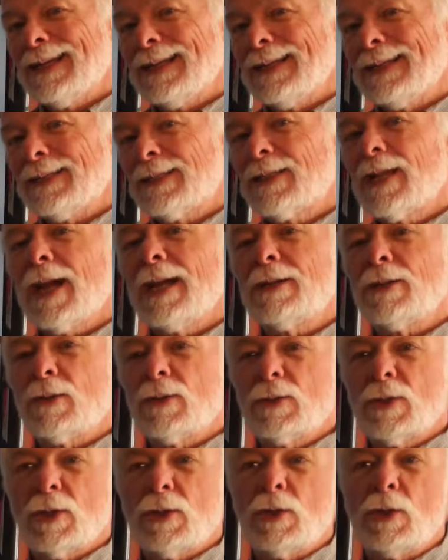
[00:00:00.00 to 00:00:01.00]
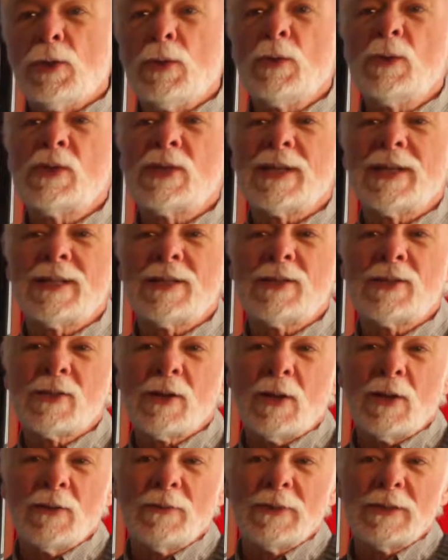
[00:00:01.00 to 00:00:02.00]
Entitled Using
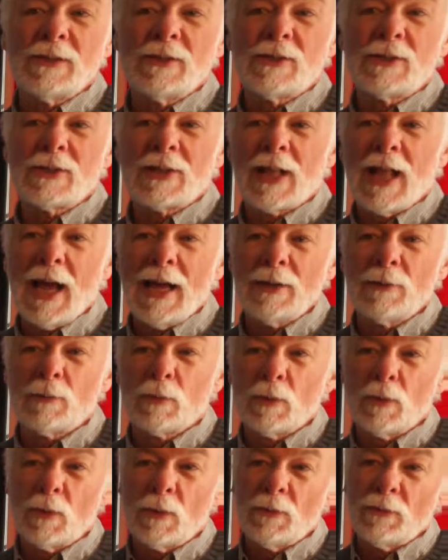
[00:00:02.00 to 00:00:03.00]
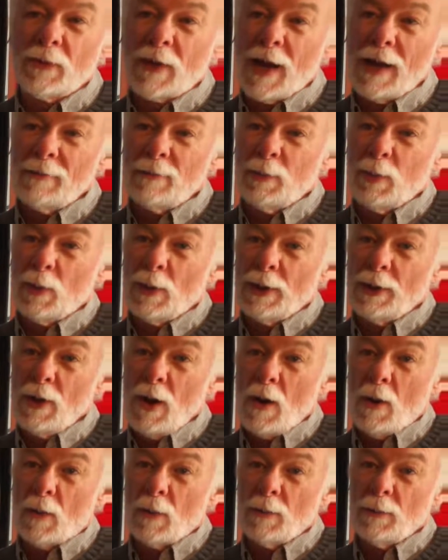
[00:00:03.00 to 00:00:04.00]
Sullivan's Slide Rule
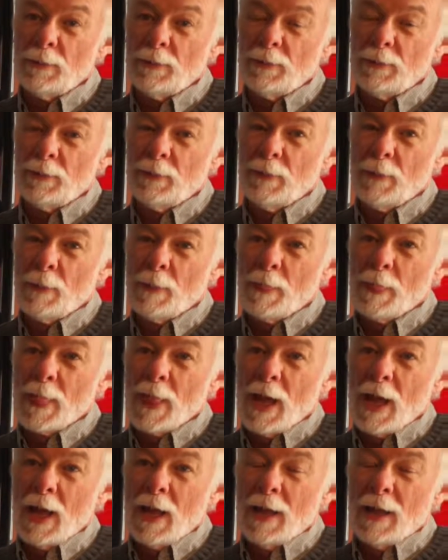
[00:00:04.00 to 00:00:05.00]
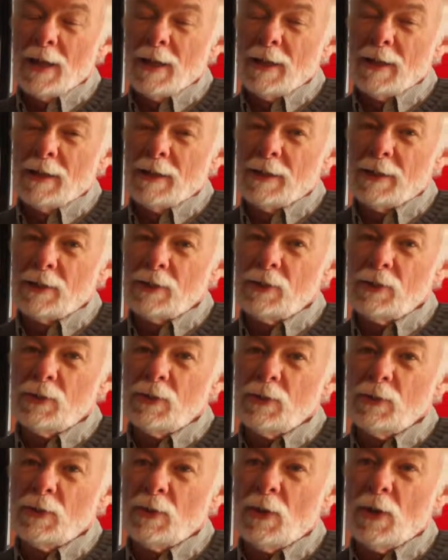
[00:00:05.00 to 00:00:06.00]
5.0, this
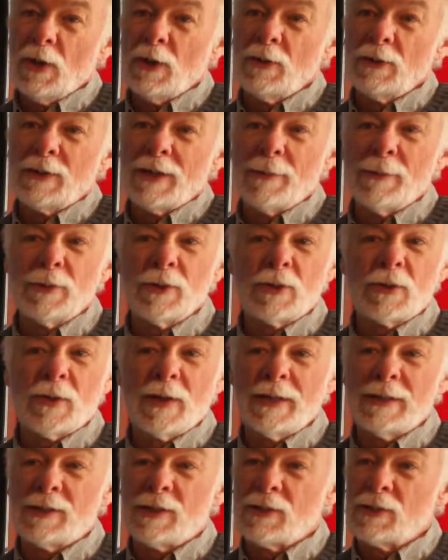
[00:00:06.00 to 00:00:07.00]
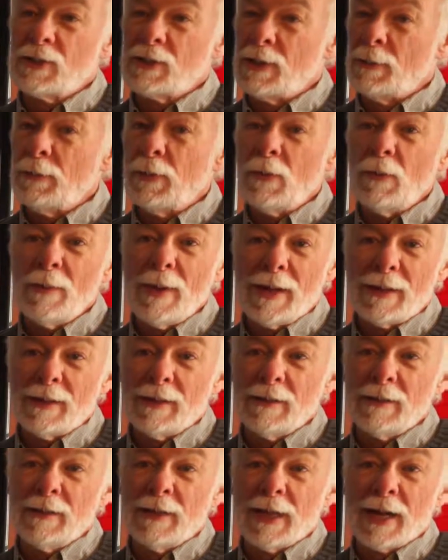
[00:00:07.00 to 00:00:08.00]
tutorial demonstrates a simple
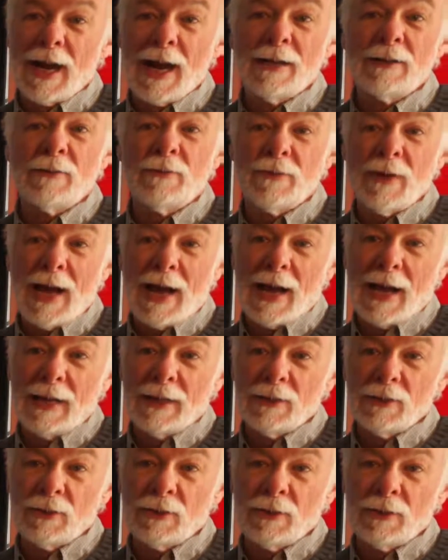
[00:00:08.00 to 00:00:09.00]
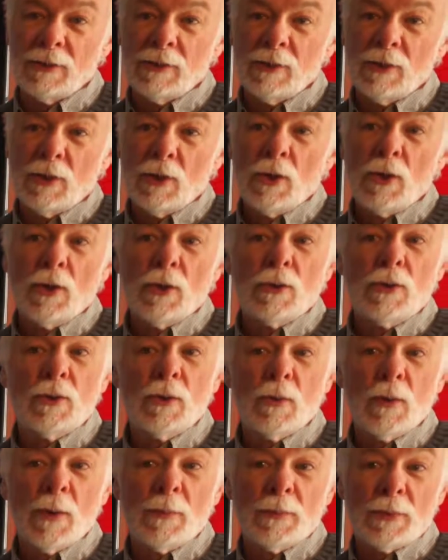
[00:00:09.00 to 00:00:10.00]
method that I devised
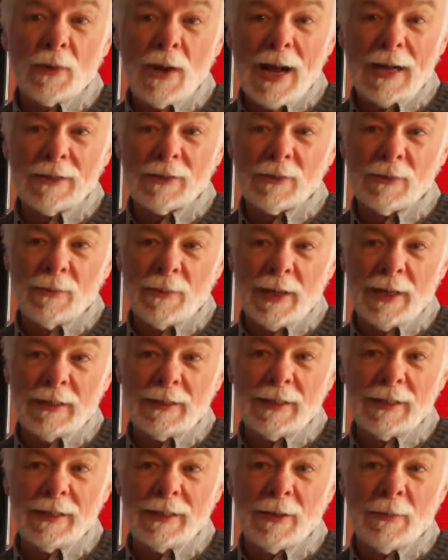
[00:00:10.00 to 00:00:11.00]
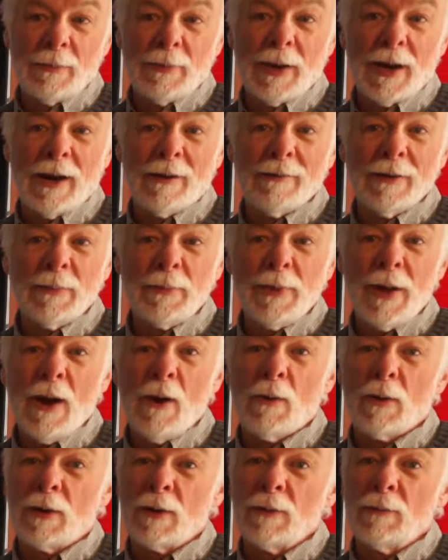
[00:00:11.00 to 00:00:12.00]
to approximate the apparent
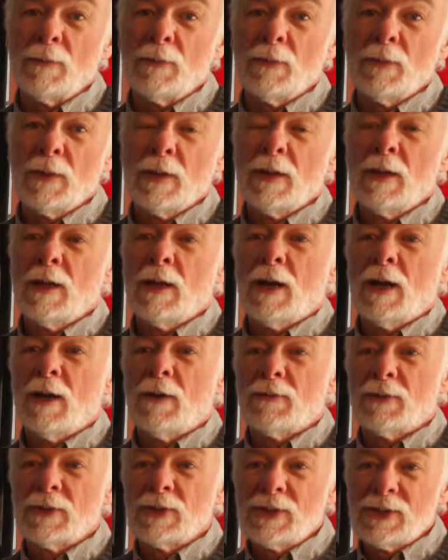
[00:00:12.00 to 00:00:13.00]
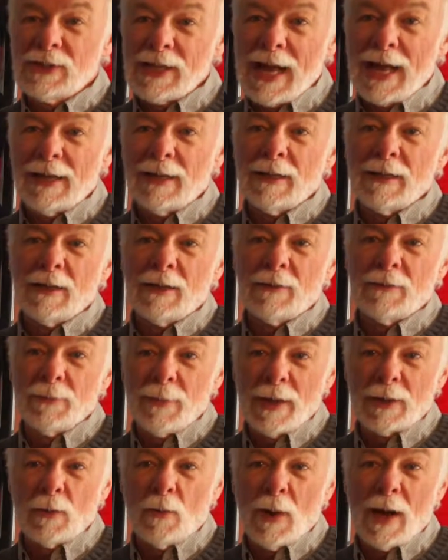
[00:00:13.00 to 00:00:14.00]
power of a set of
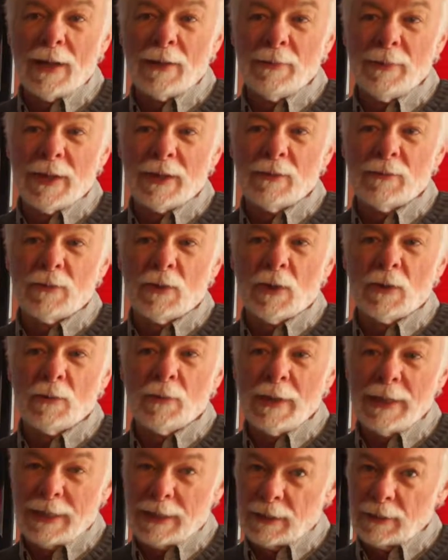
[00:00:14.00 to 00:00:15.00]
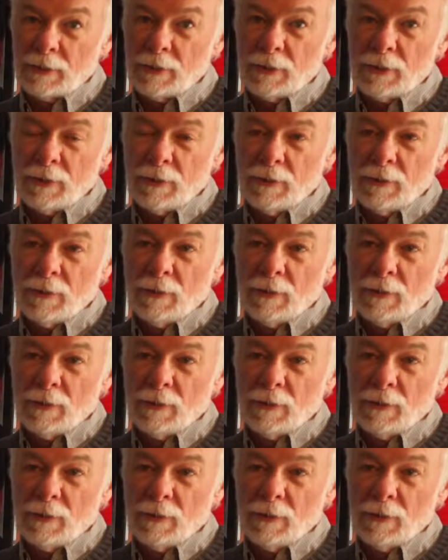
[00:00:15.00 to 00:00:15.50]
MW and MVAR readings